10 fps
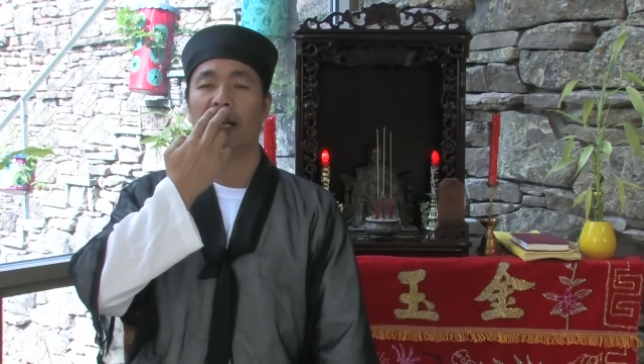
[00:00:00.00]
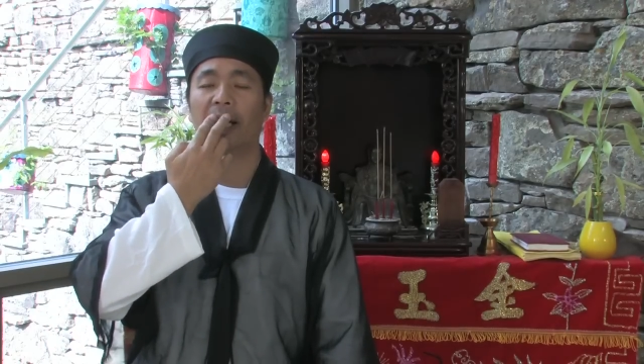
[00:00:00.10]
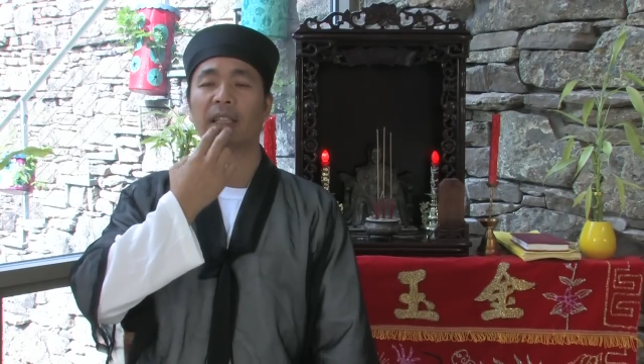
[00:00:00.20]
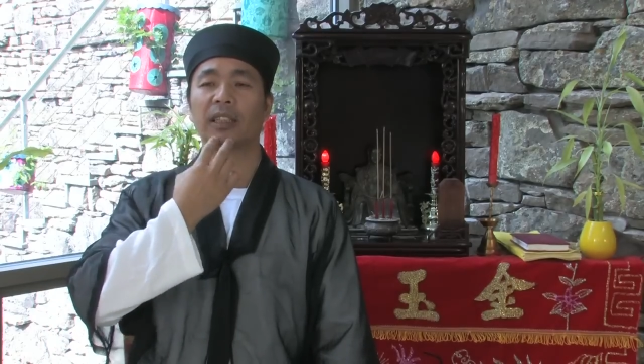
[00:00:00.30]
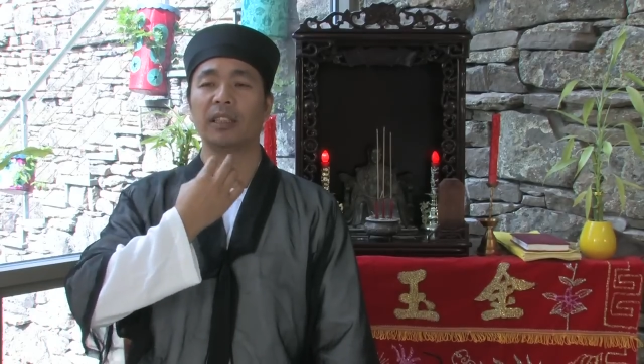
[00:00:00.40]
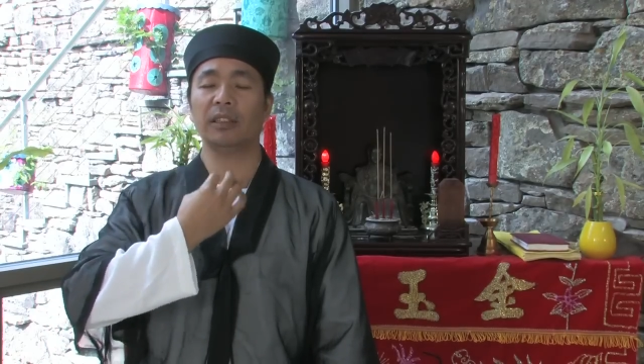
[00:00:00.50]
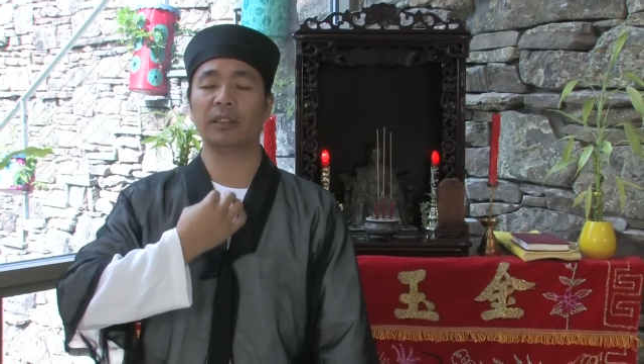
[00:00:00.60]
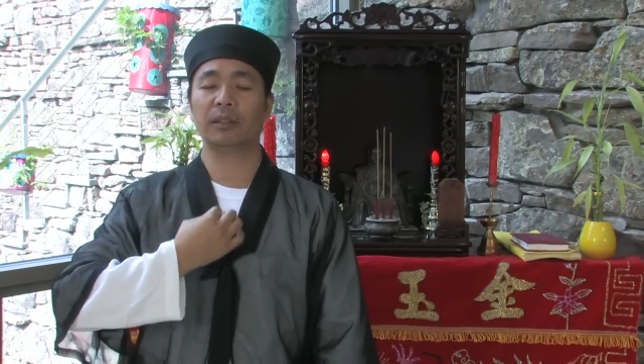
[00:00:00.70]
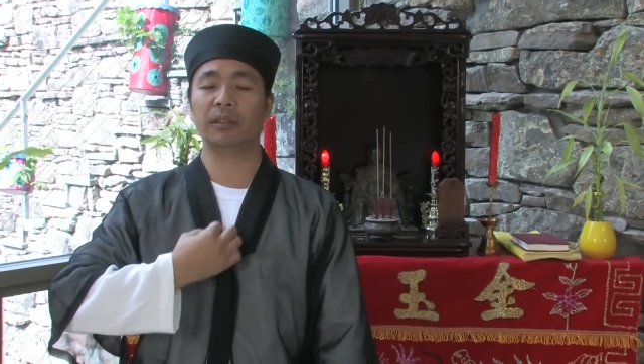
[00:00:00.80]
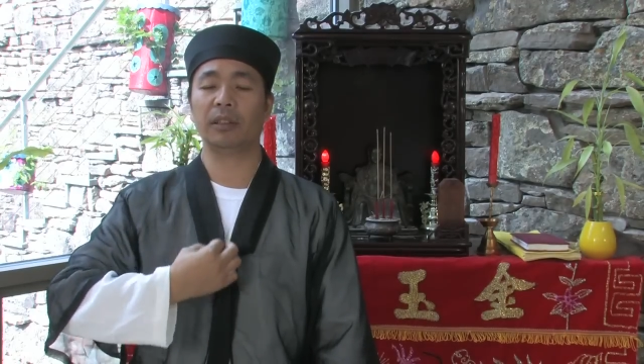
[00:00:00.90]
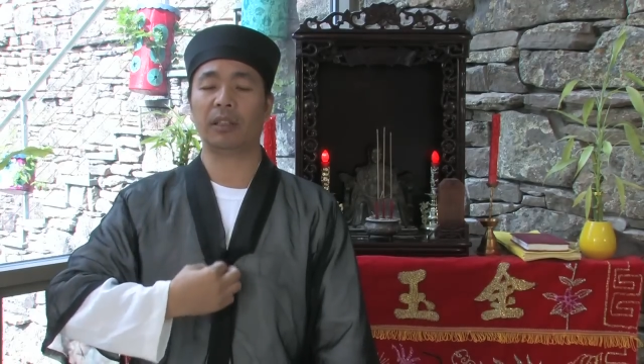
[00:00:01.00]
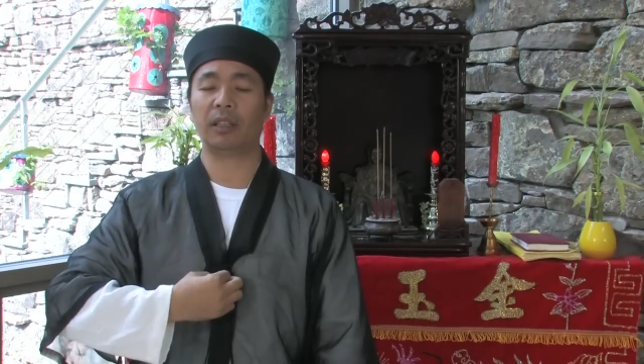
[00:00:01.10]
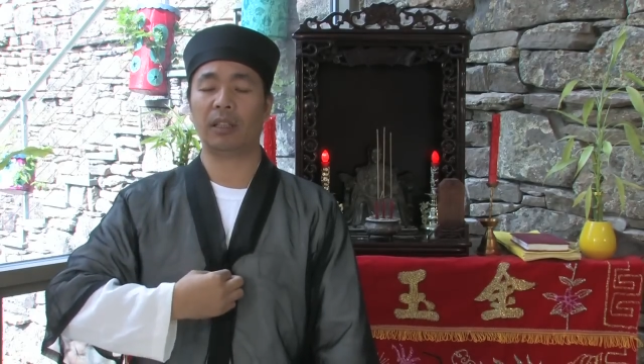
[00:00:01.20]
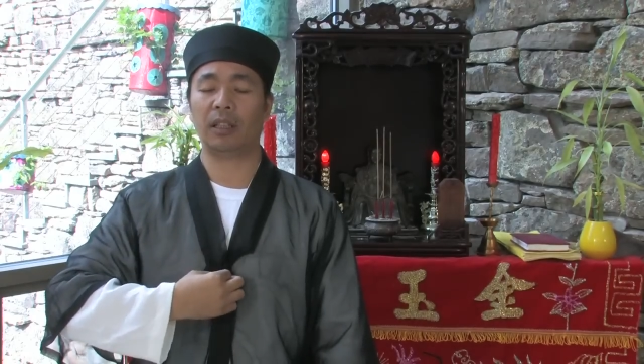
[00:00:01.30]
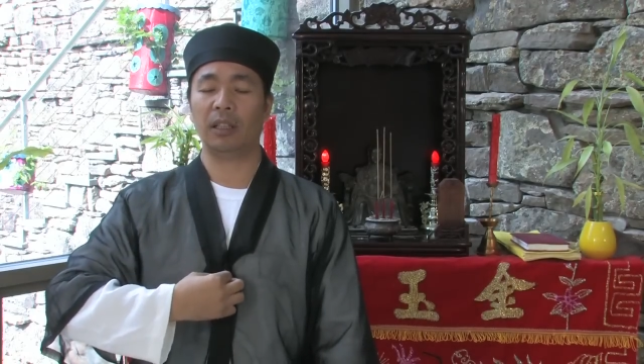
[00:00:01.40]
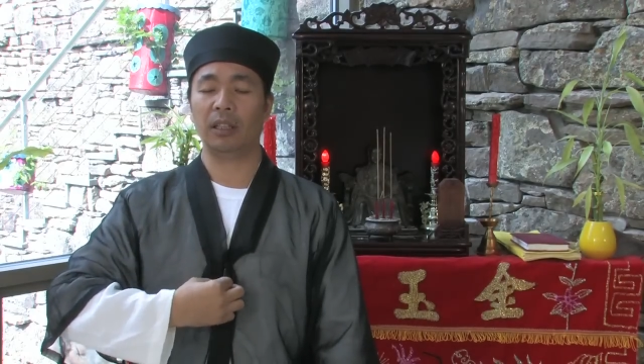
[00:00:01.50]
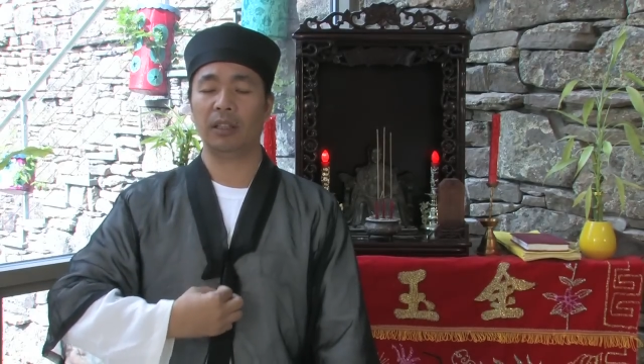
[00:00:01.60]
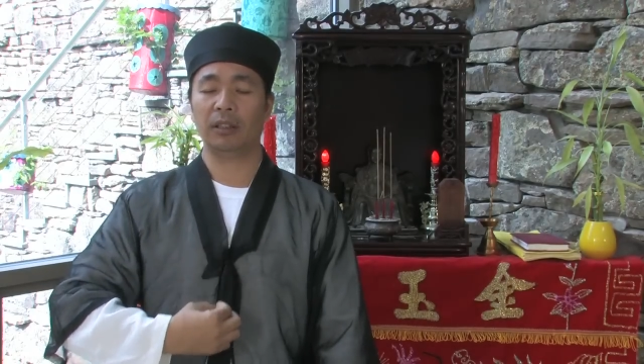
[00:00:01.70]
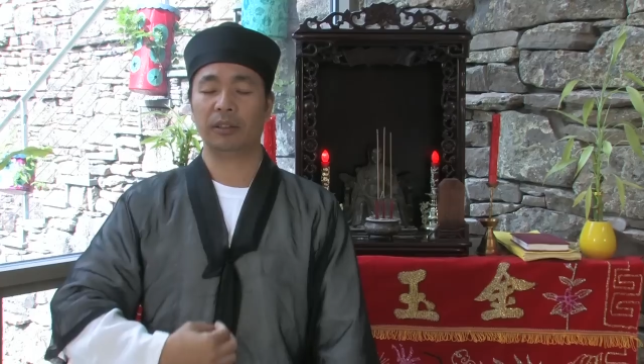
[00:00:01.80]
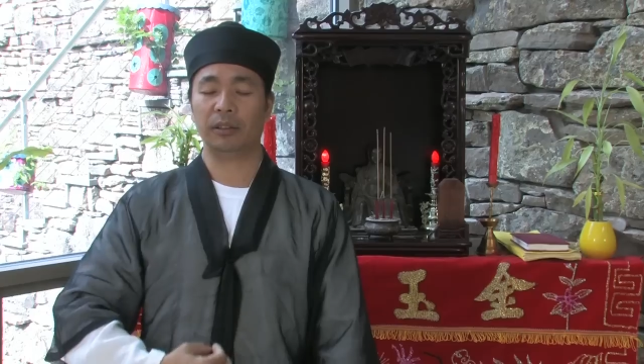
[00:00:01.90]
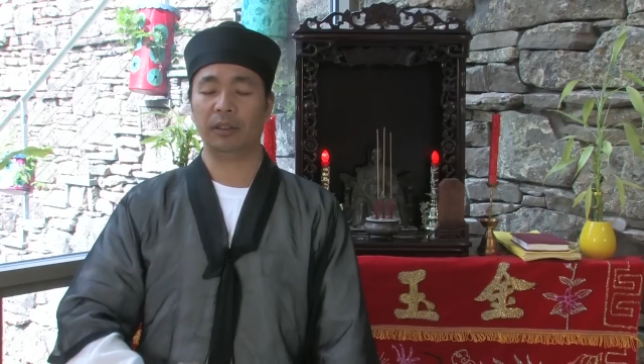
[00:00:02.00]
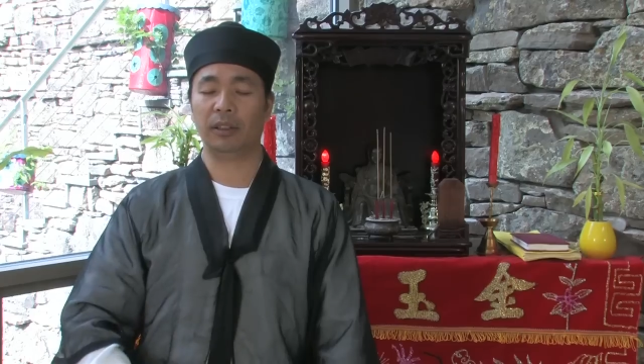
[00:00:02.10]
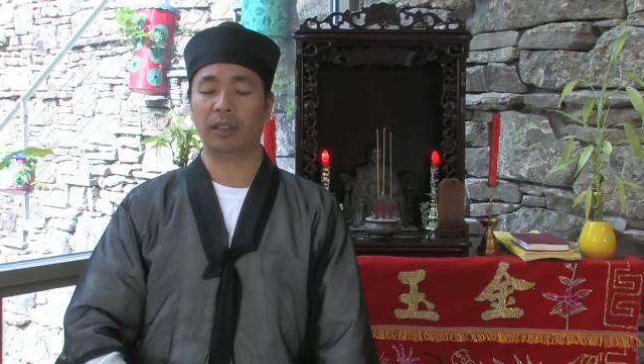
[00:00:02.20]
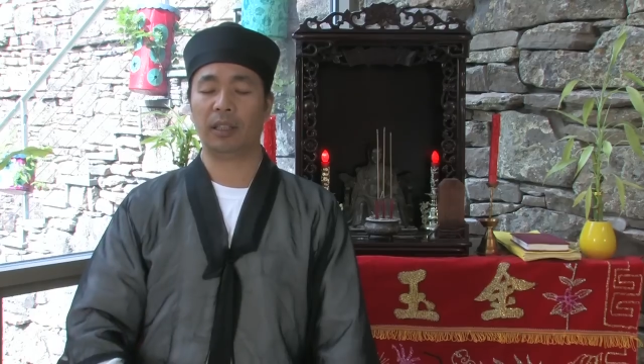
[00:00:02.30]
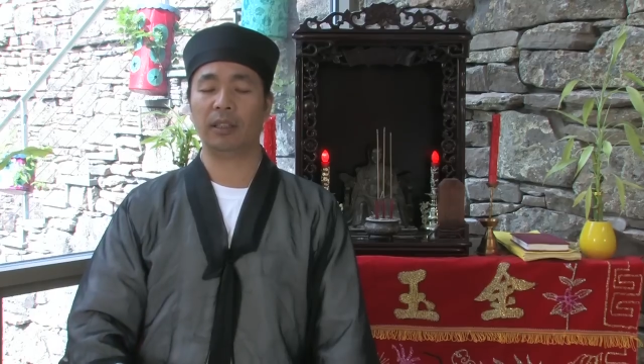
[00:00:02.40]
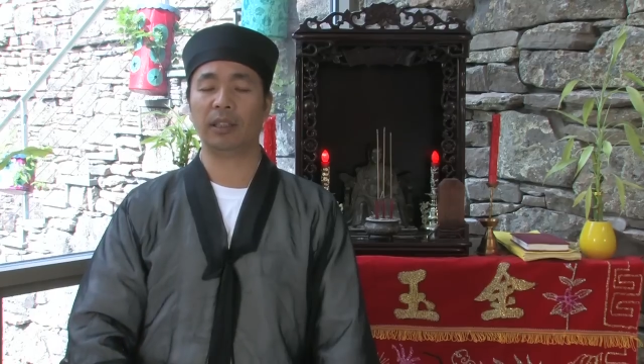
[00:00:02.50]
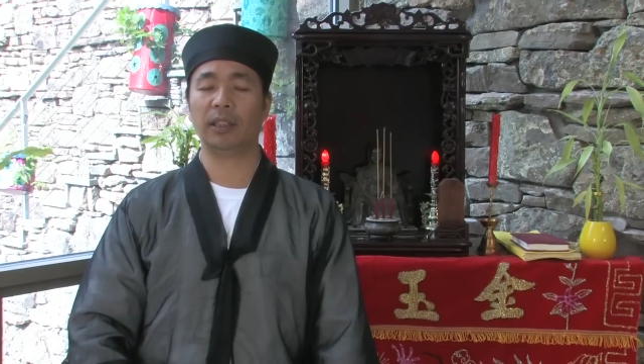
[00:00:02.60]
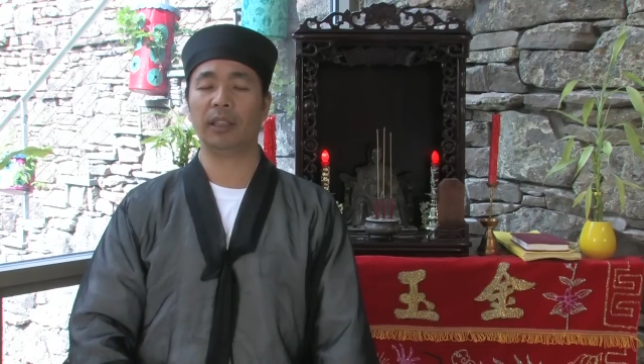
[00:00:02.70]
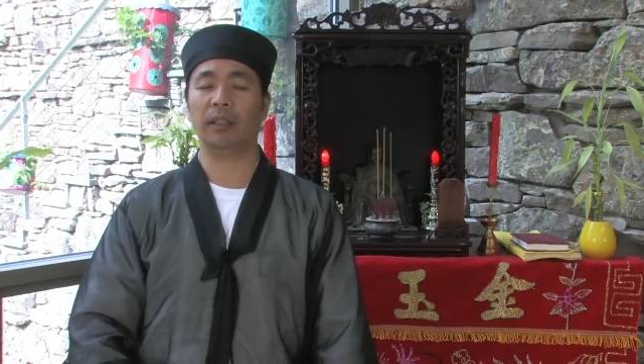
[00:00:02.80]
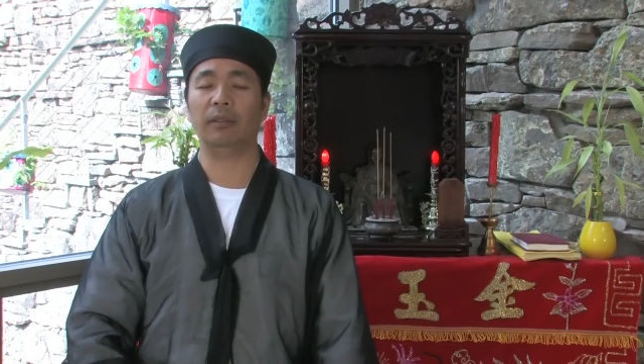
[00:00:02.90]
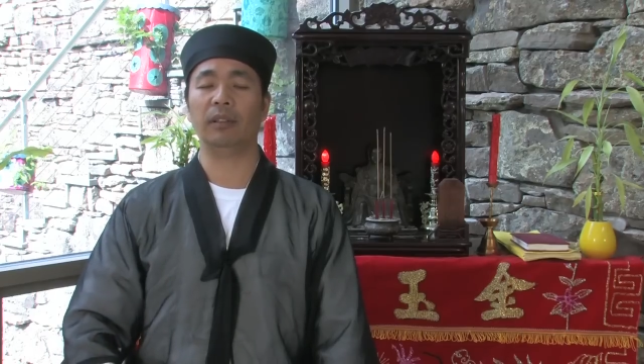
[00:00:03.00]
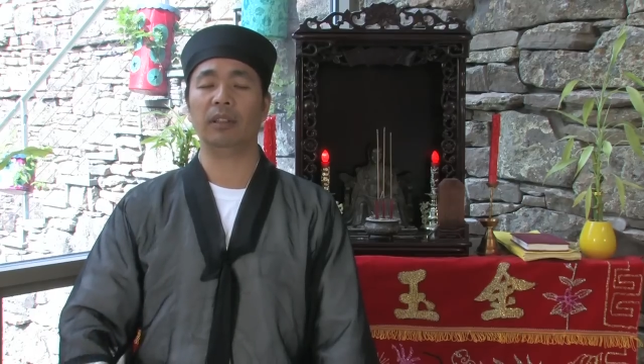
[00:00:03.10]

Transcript: exhale through your heart to your dantian.